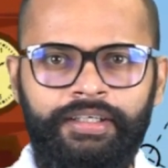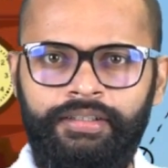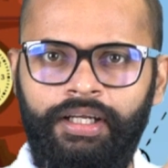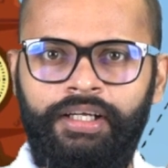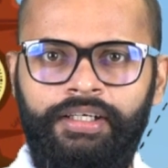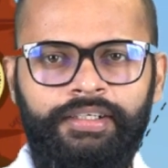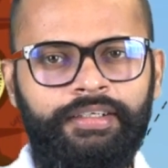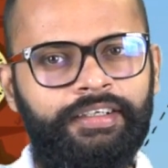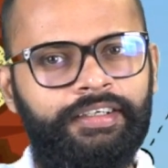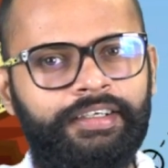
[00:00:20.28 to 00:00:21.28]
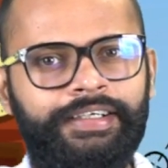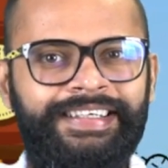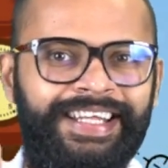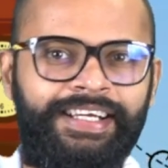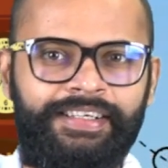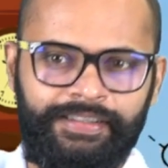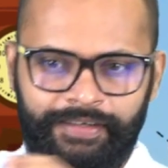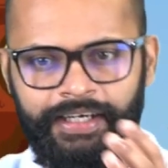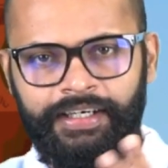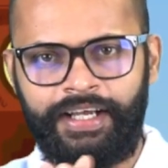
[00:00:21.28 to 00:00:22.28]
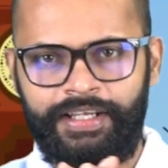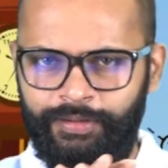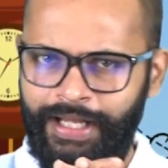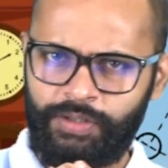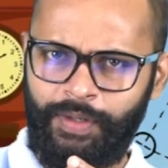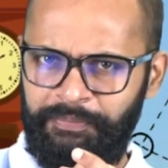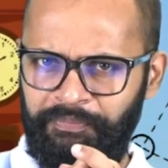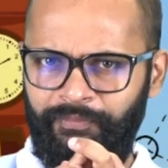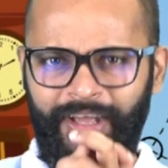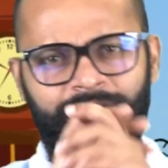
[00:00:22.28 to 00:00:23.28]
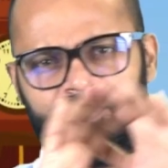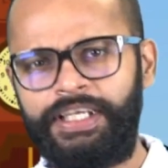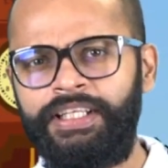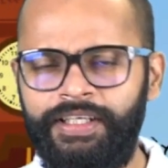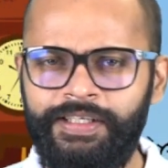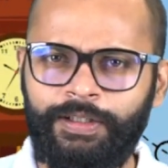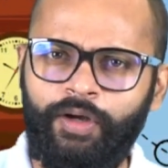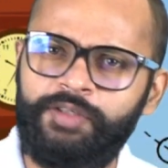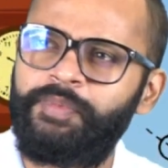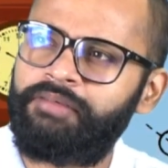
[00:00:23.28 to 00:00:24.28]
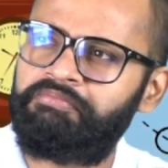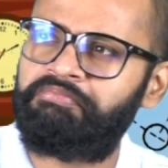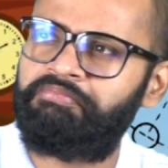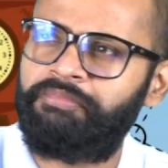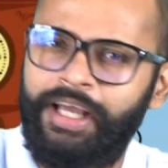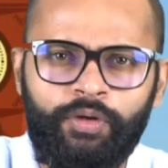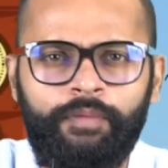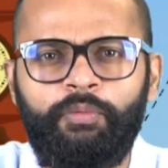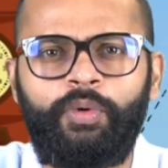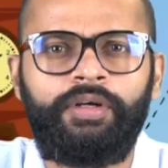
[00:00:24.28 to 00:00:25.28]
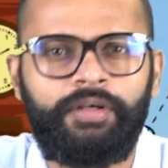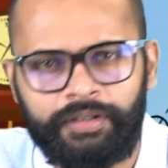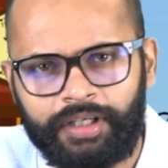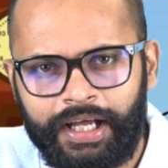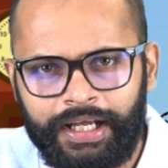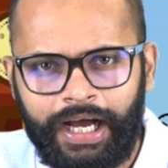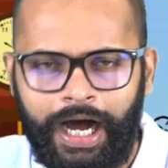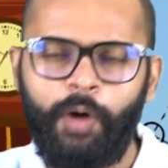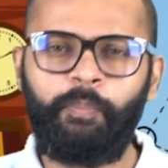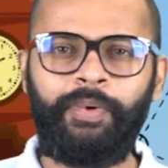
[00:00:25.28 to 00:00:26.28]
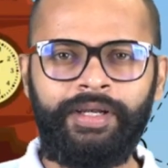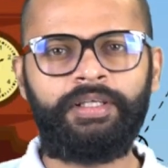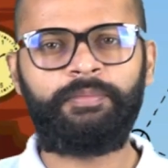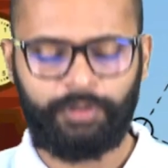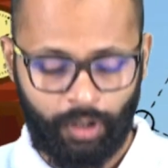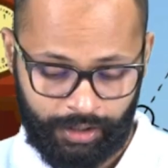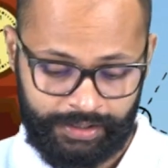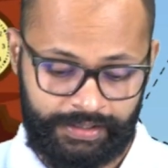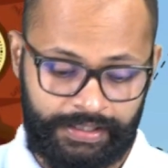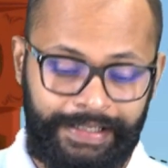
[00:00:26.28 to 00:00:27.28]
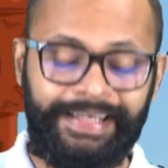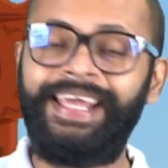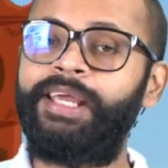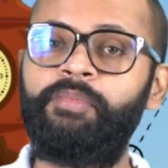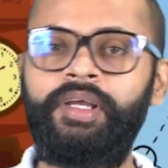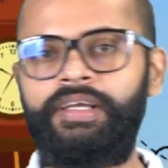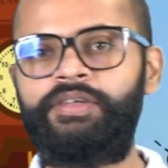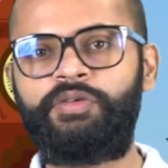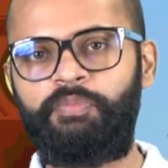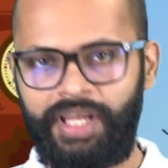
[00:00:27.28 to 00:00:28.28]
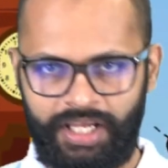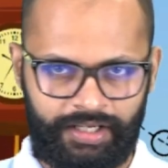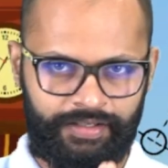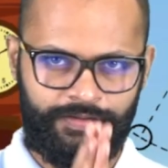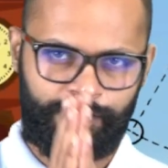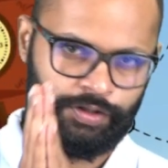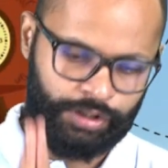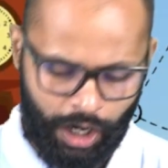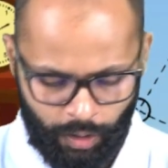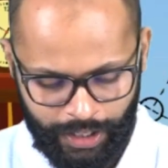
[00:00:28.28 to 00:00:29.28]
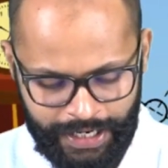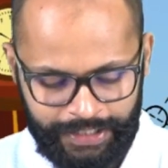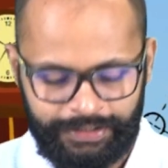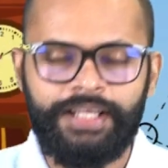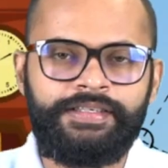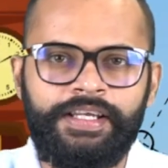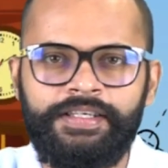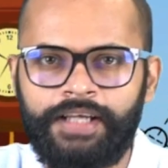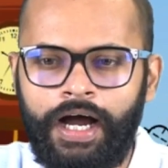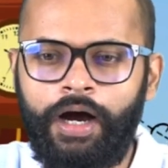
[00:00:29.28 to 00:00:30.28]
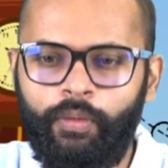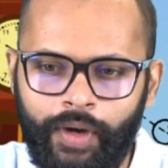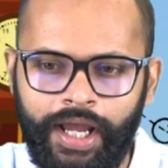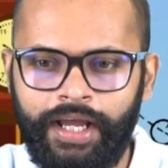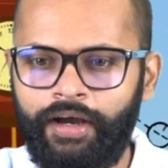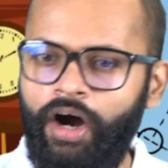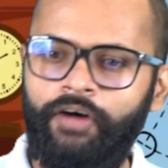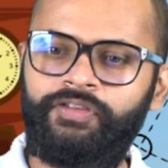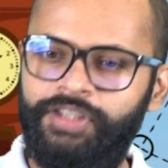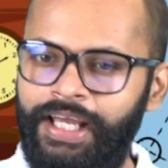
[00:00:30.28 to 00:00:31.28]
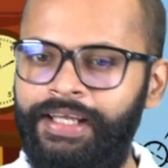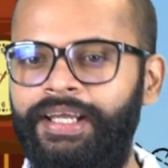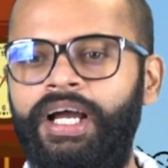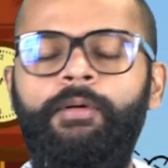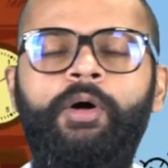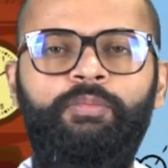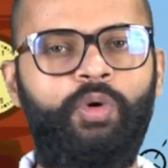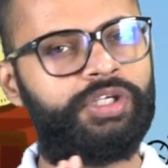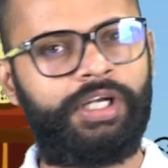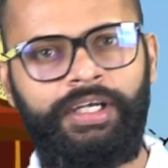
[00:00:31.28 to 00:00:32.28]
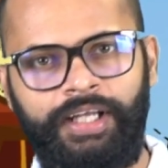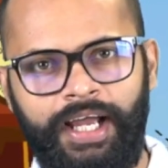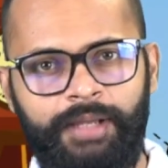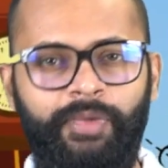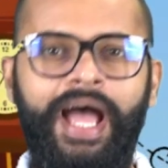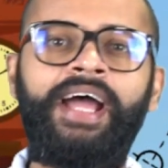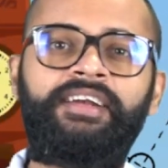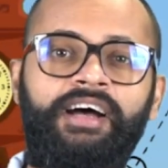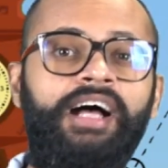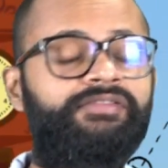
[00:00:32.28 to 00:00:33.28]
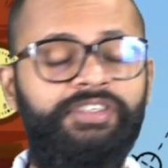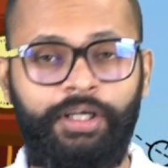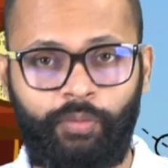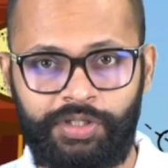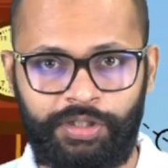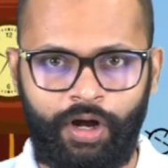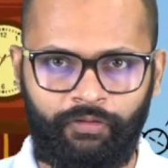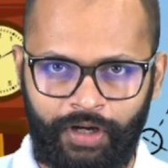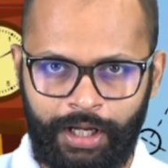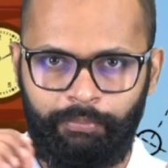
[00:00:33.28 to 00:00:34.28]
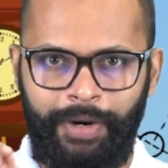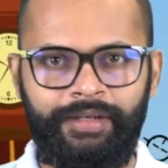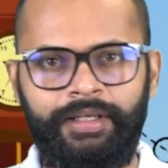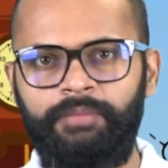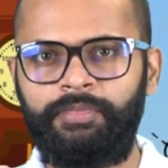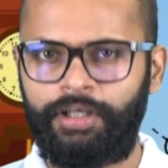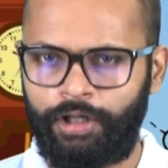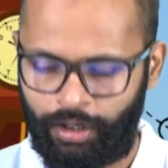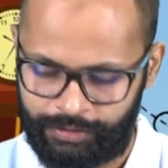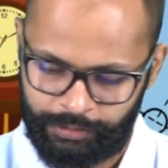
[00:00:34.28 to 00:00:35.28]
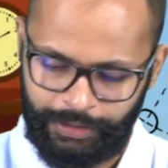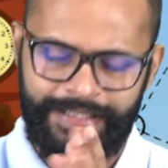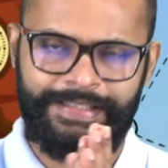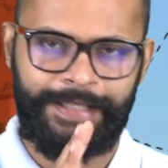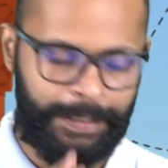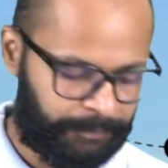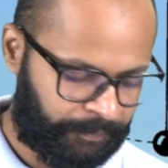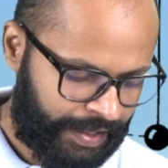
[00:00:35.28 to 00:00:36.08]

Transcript: tick, tick, right? So that's why we have seen these clocks, but have you ever wondered how pendulum clocks came into being? So this is our way of thinking about motion and time and answering the question of pendulum clocks. So let's see.